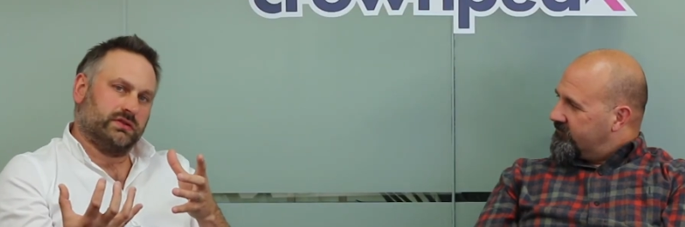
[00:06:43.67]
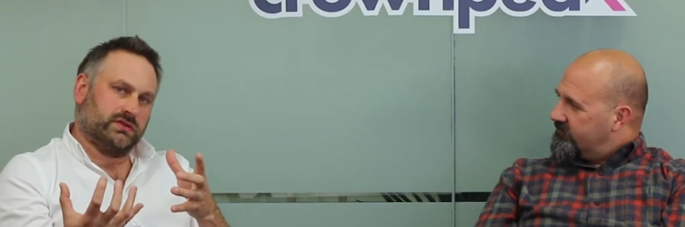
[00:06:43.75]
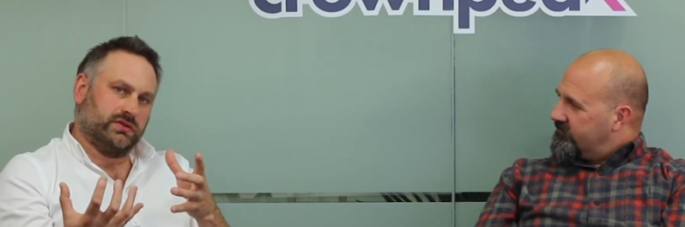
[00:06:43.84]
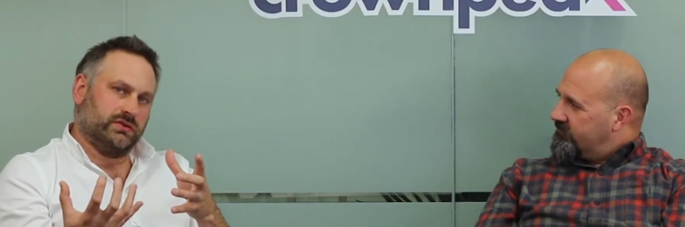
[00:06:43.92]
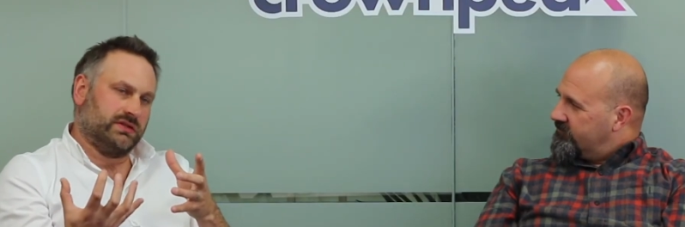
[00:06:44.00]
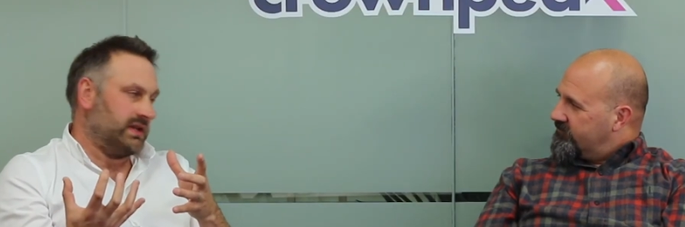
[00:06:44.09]

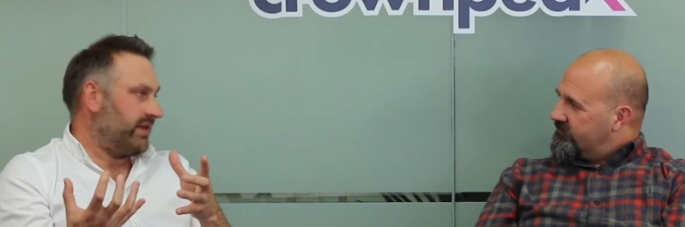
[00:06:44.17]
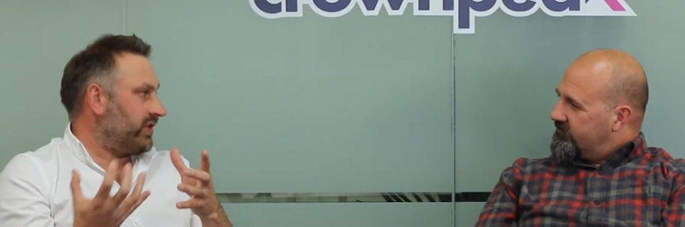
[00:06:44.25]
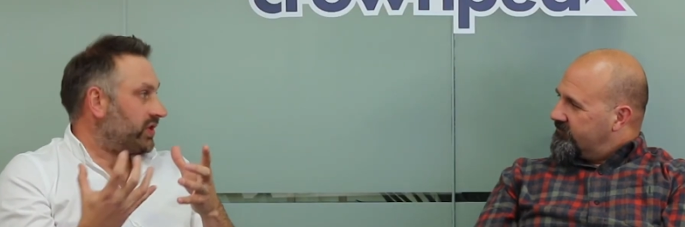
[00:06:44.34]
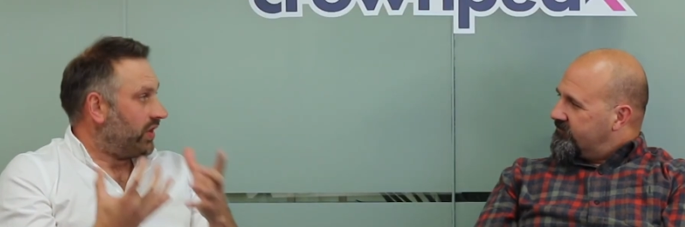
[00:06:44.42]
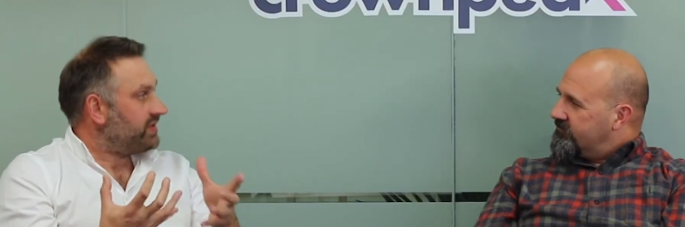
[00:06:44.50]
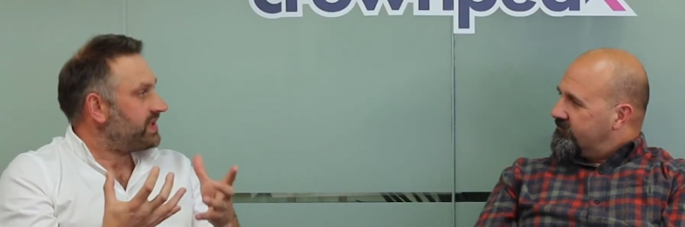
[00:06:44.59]
Speaker 1: to deliver
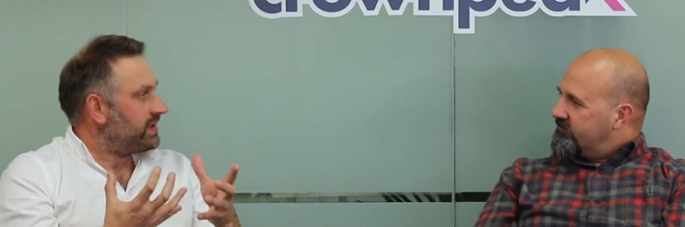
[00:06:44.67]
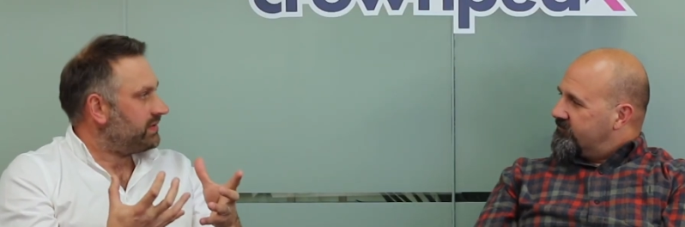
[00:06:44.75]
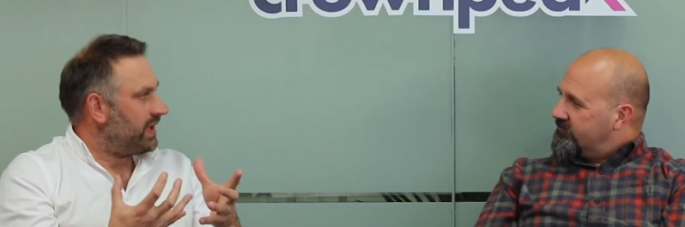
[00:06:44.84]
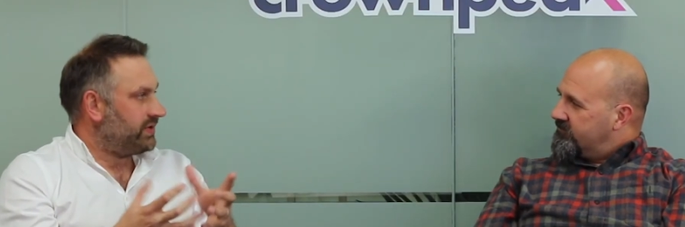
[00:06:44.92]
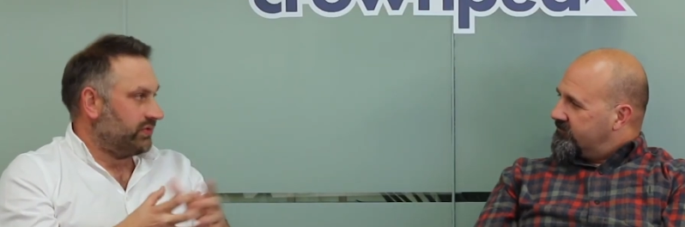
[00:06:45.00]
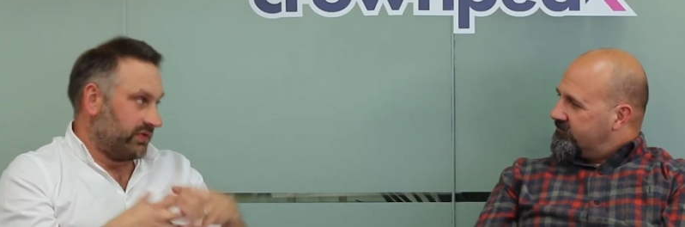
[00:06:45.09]
content
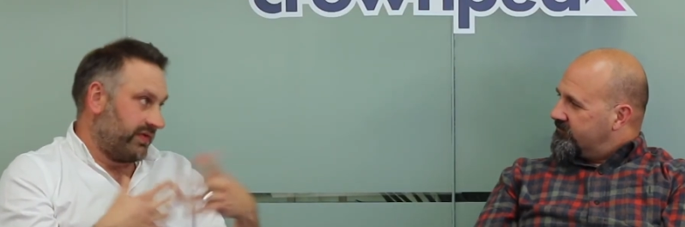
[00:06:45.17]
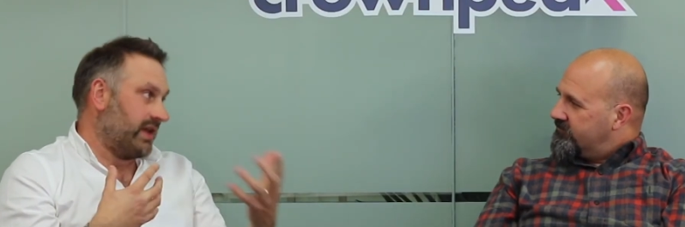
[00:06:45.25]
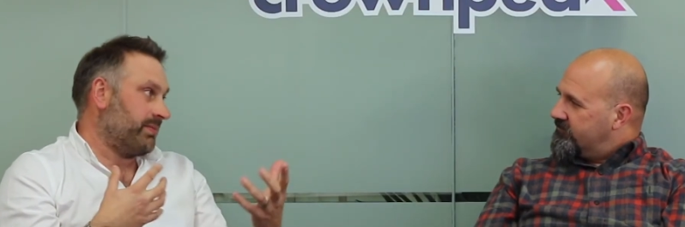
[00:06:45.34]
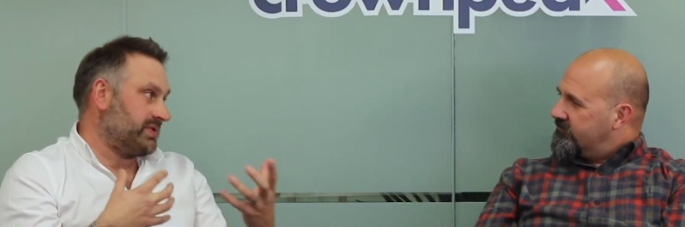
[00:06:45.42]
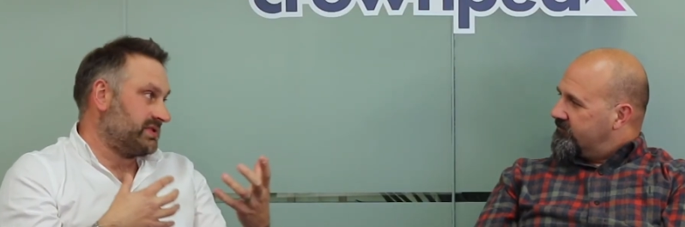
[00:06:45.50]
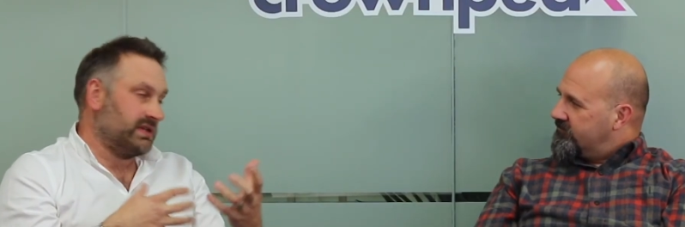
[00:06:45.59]
and your
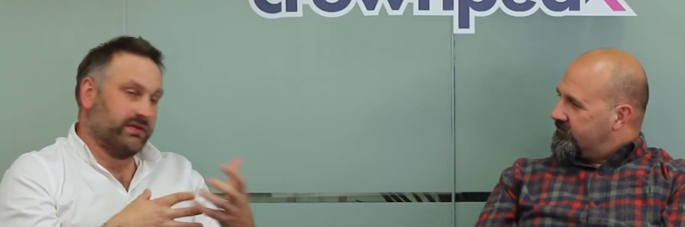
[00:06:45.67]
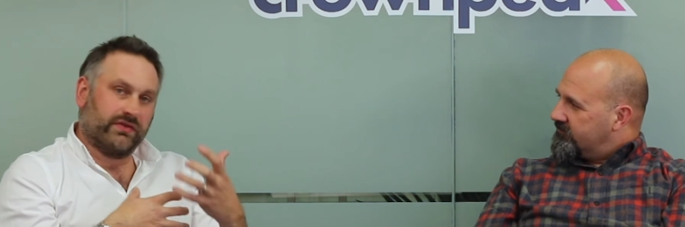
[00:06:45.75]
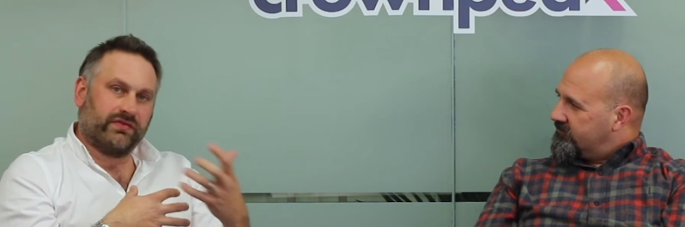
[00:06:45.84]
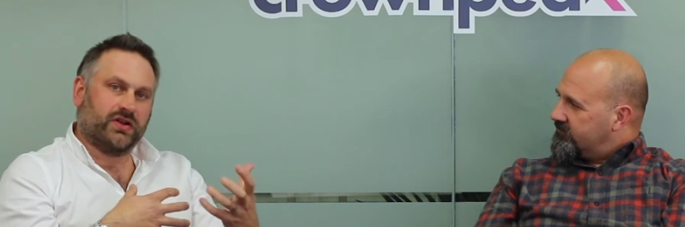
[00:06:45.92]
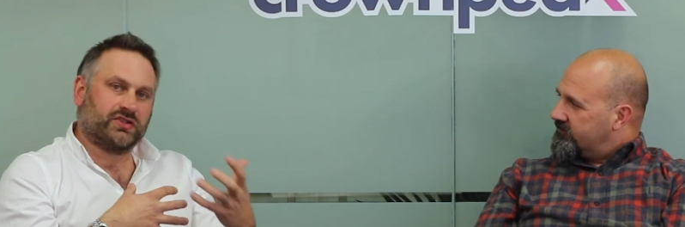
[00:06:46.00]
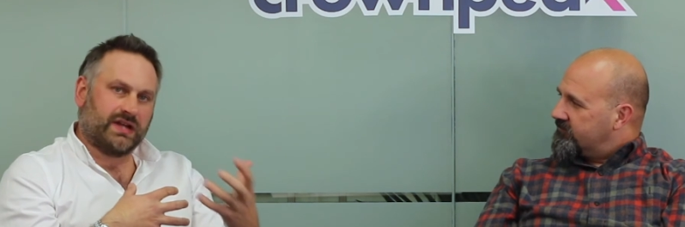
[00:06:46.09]
developers to deliver
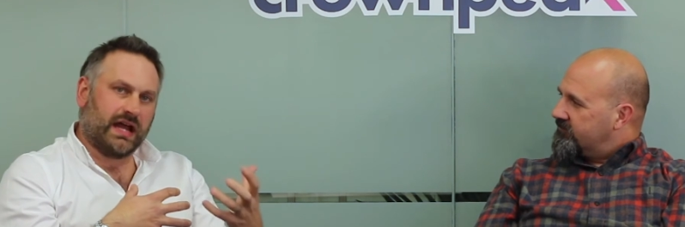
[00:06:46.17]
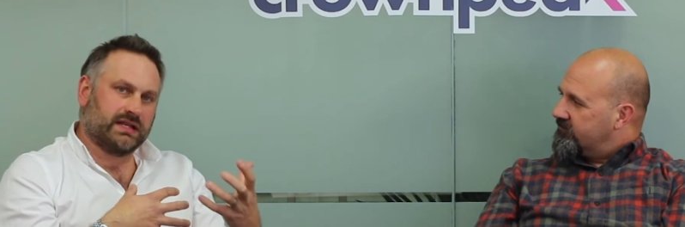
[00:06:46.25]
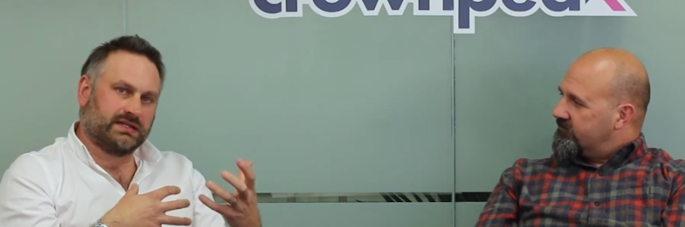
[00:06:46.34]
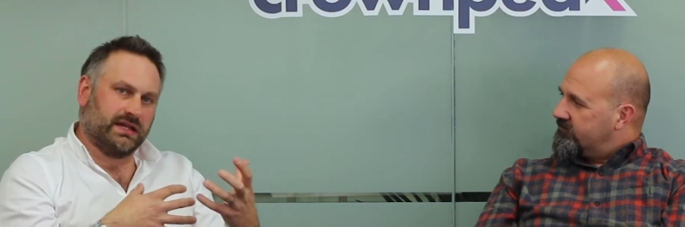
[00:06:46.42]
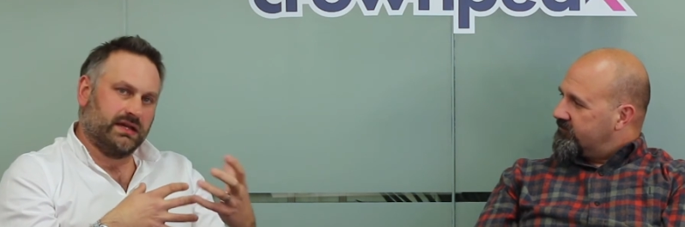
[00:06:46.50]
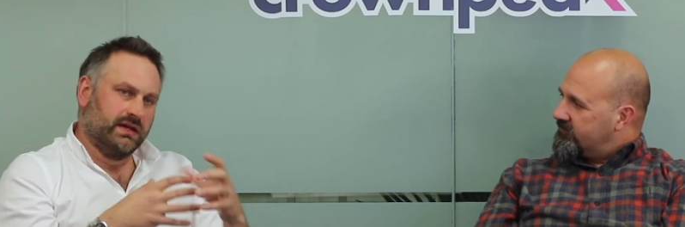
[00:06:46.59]

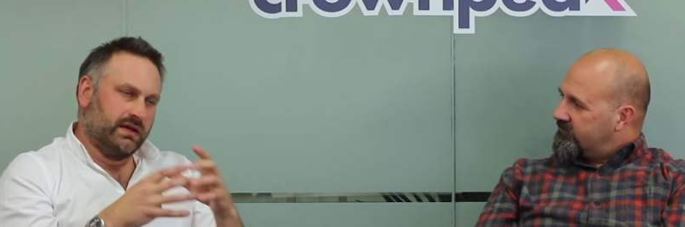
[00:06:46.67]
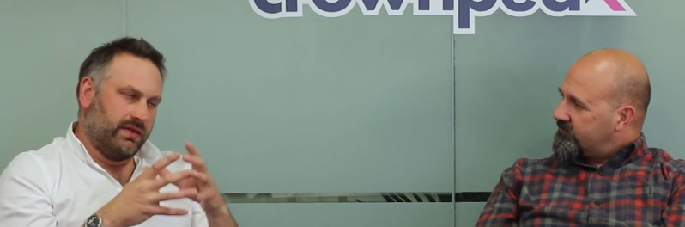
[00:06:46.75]
functionality,